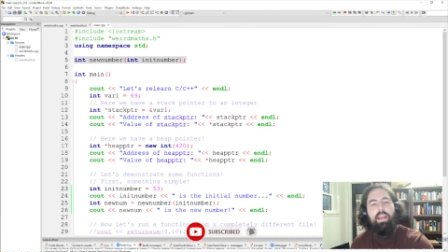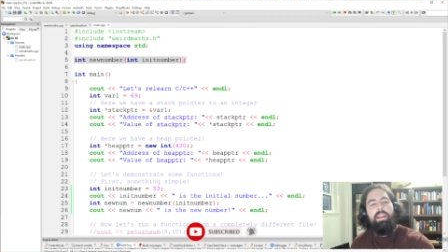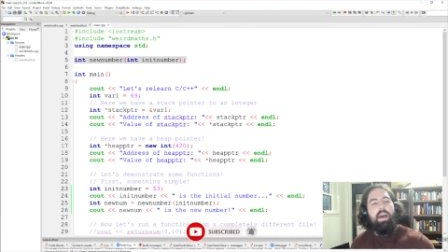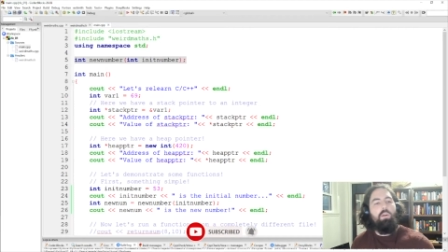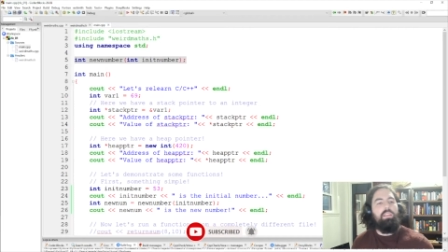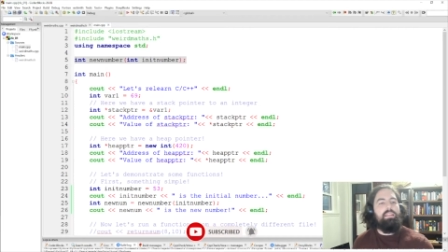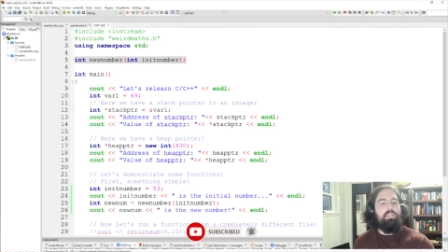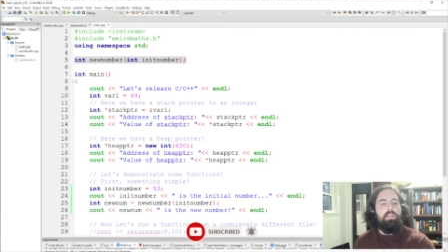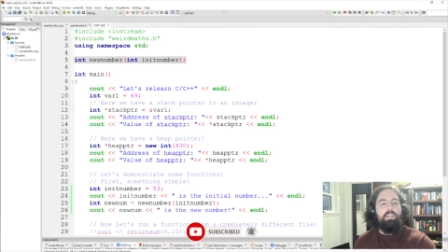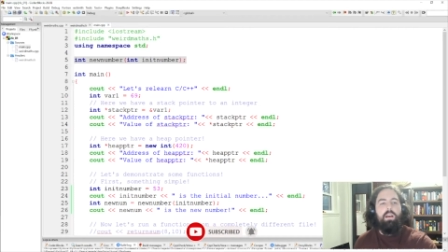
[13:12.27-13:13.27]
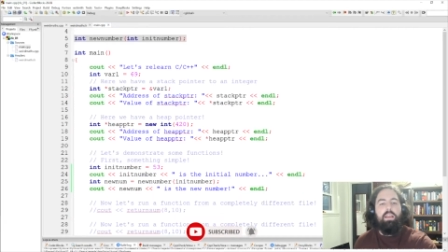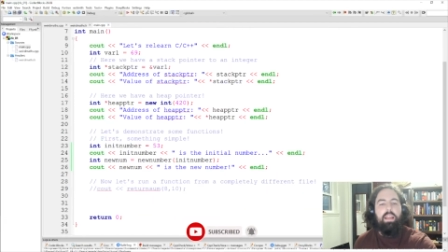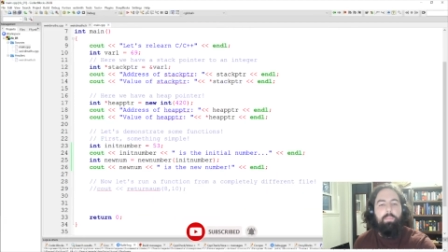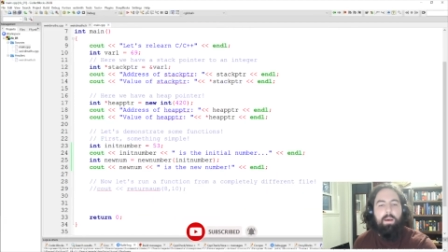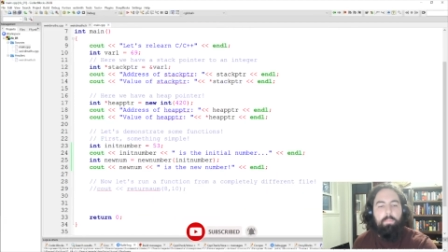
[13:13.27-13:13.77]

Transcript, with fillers: Now let's start talking about